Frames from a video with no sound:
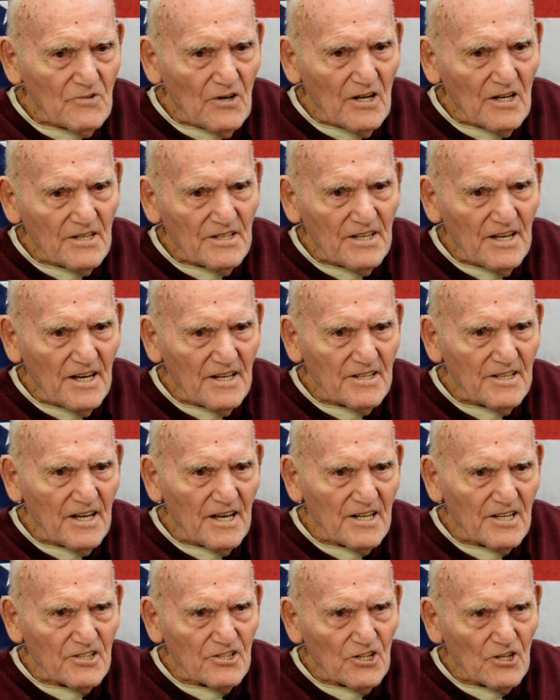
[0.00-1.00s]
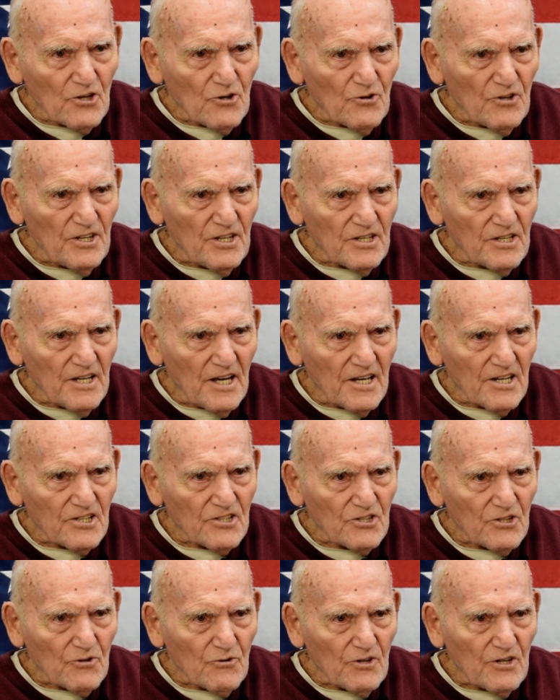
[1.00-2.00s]
Well, he had a degree. He had
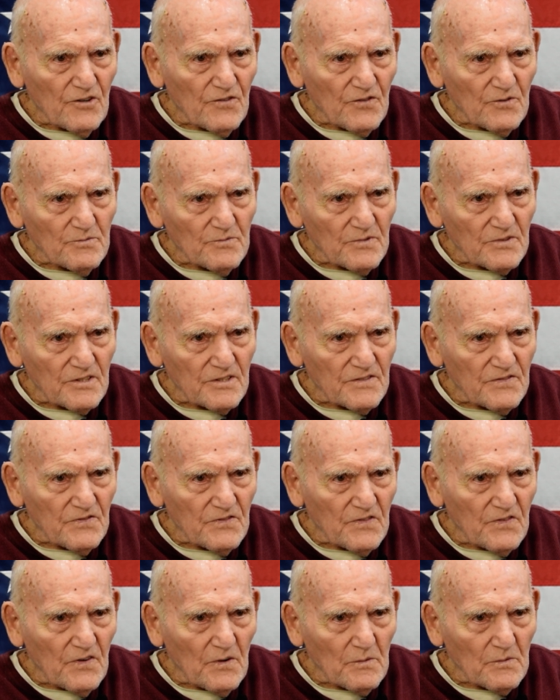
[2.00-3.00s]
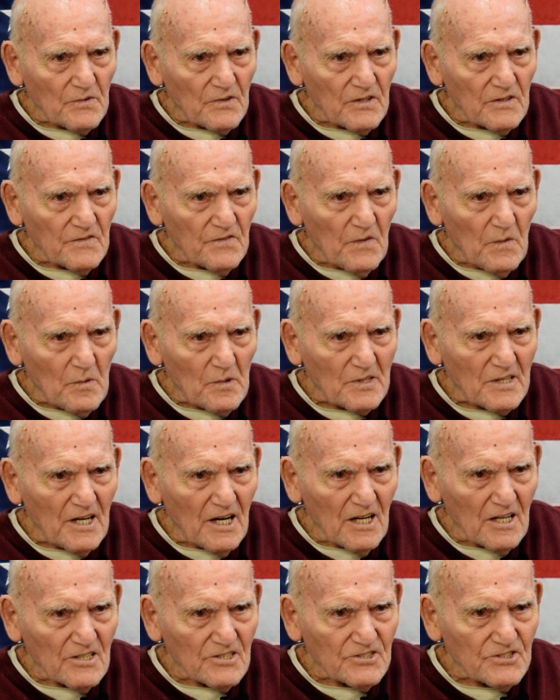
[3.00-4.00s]
a degree from a
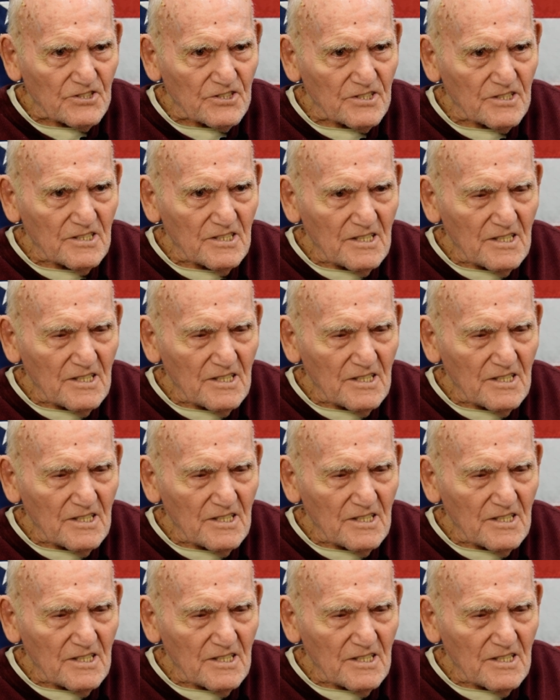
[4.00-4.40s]
college.